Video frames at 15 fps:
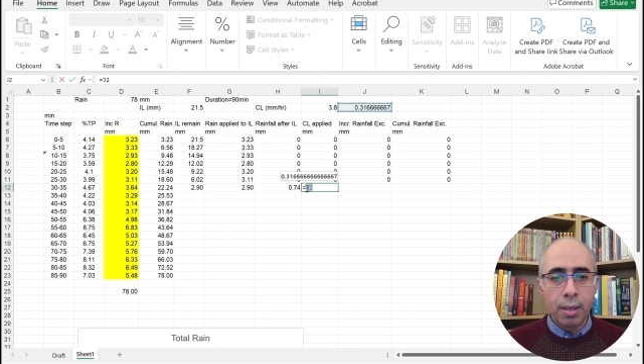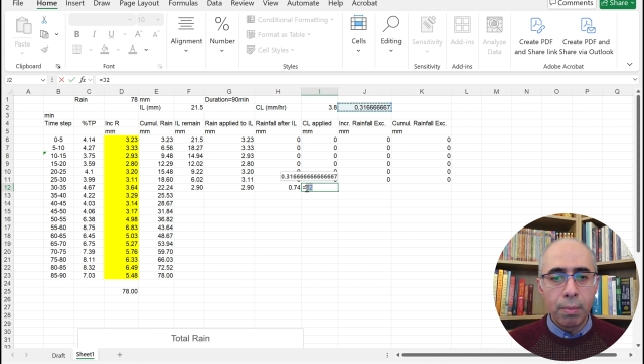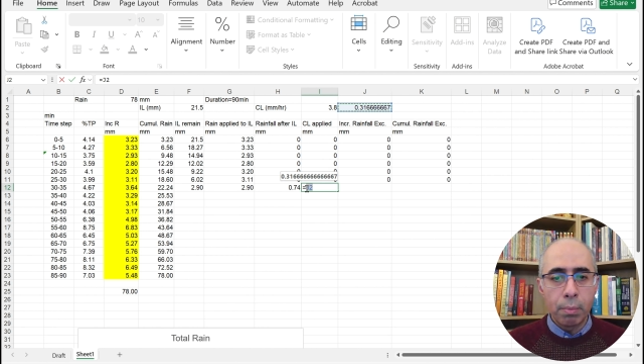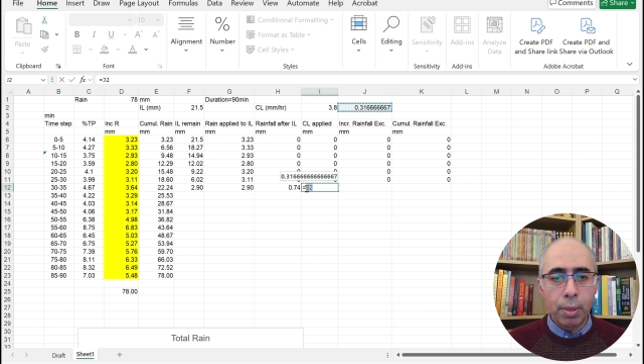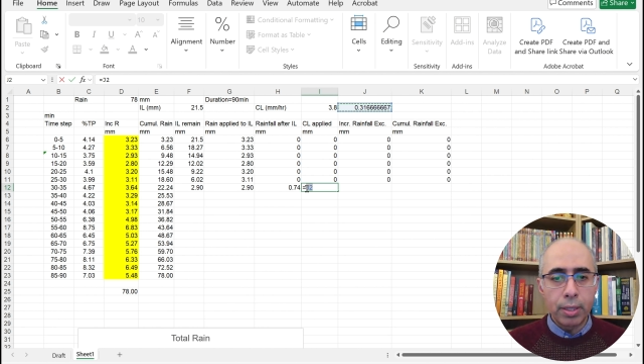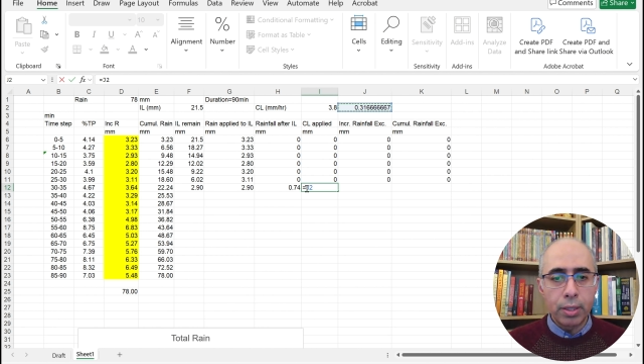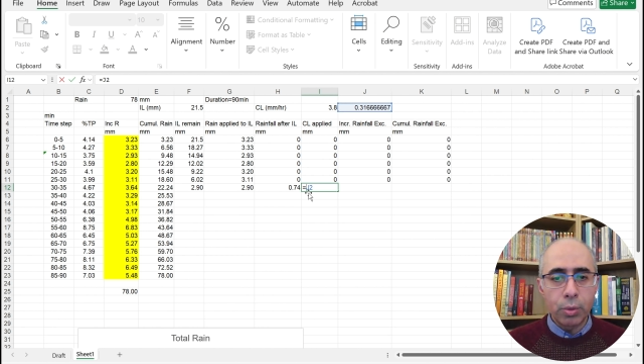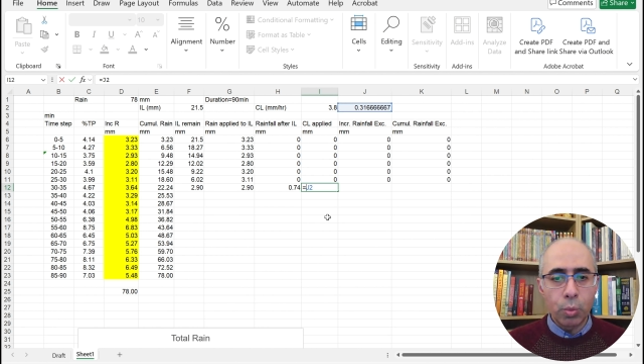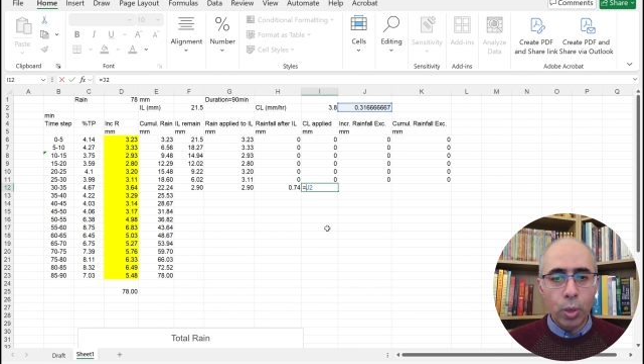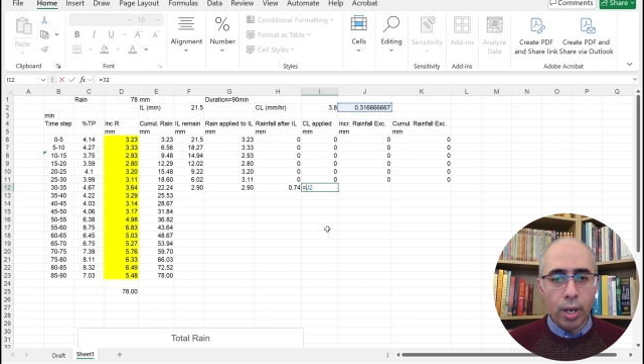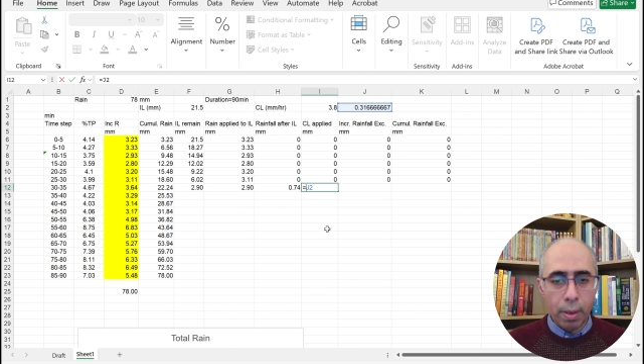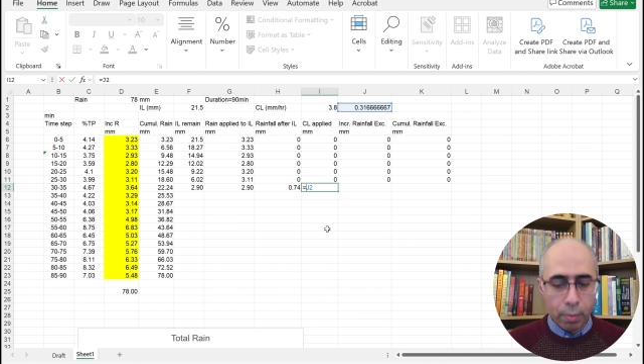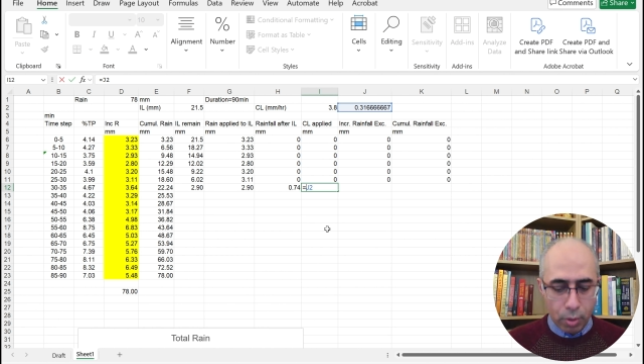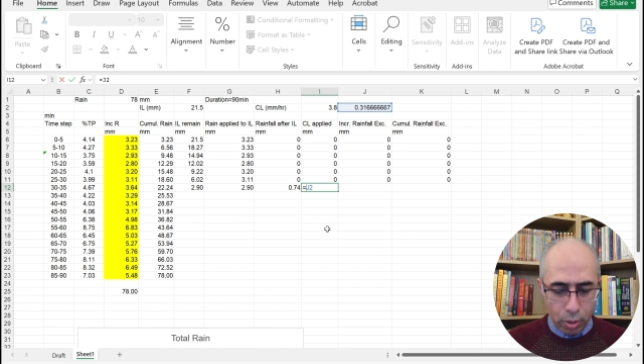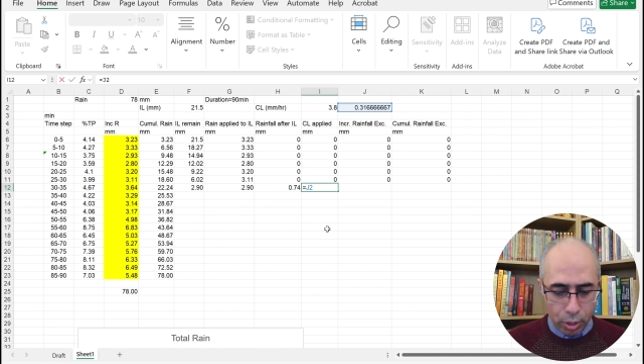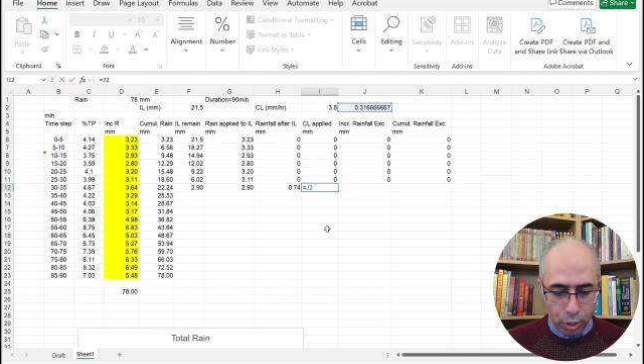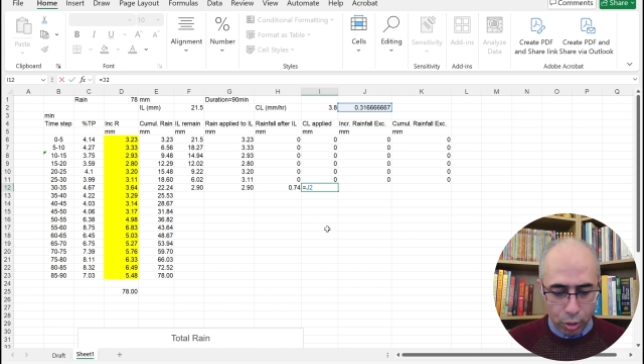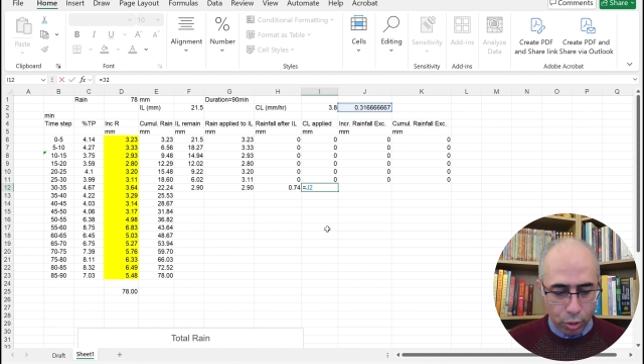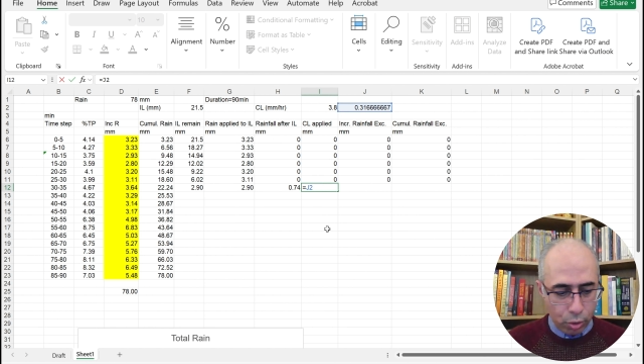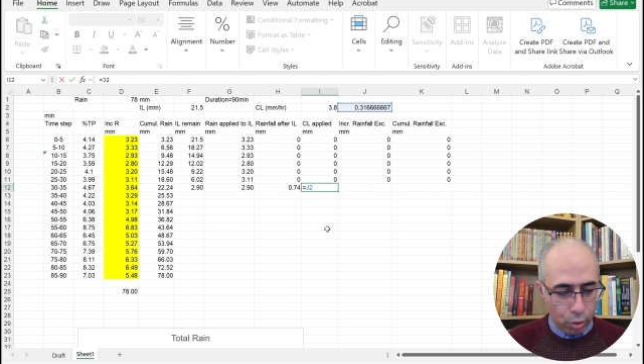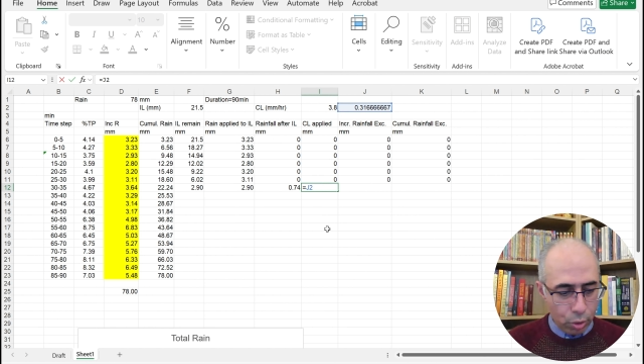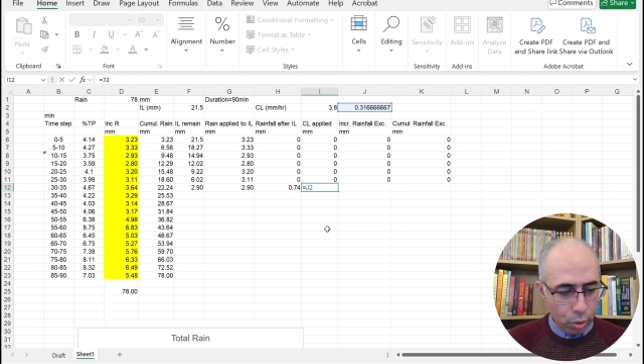but what I'm going
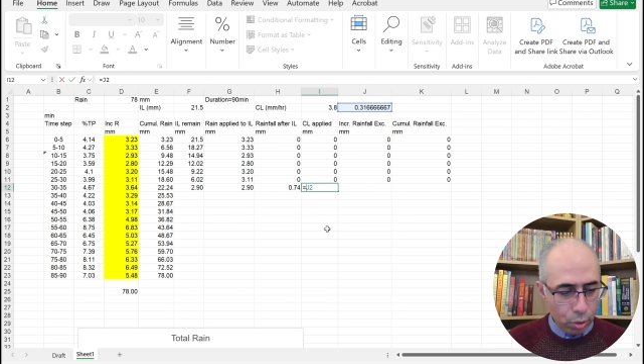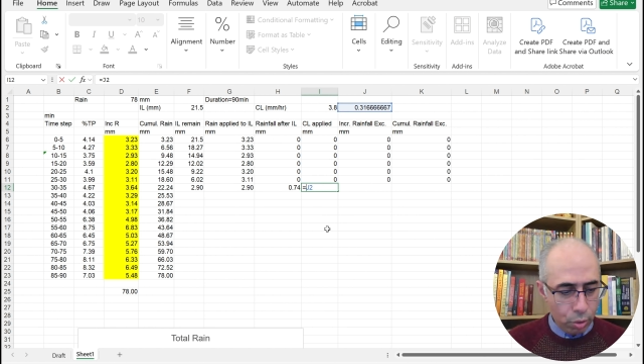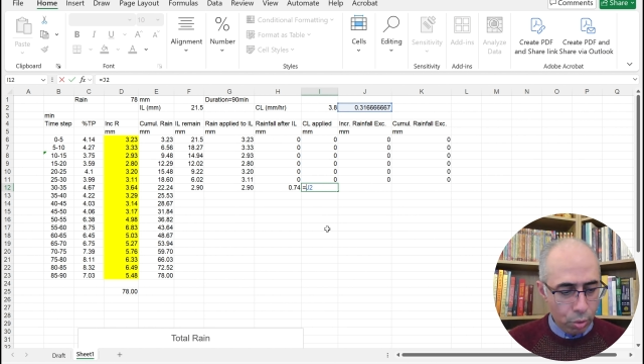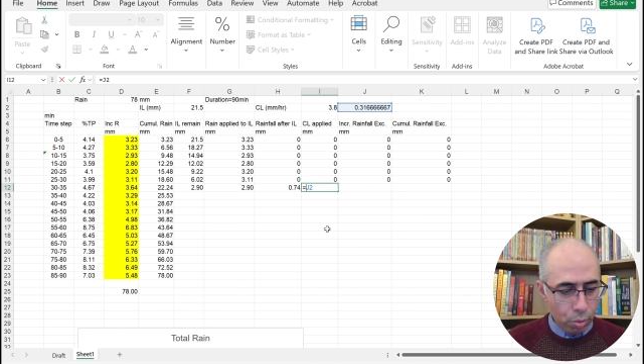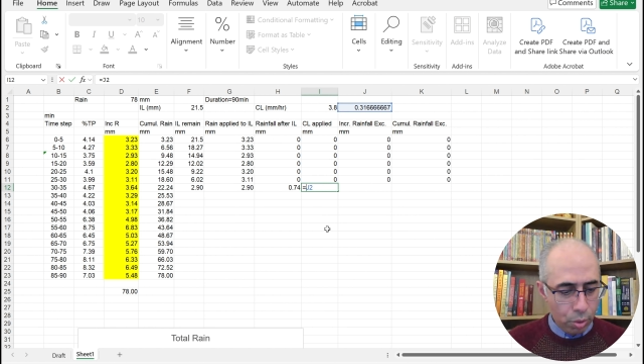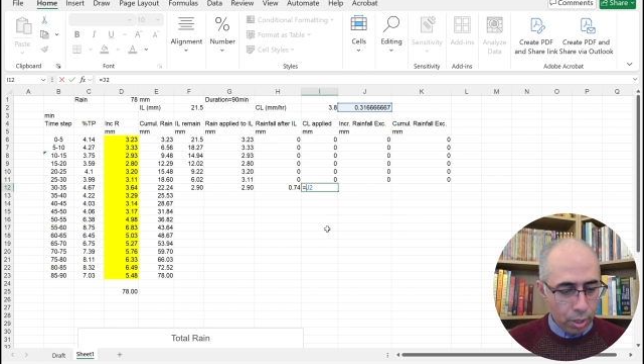to do,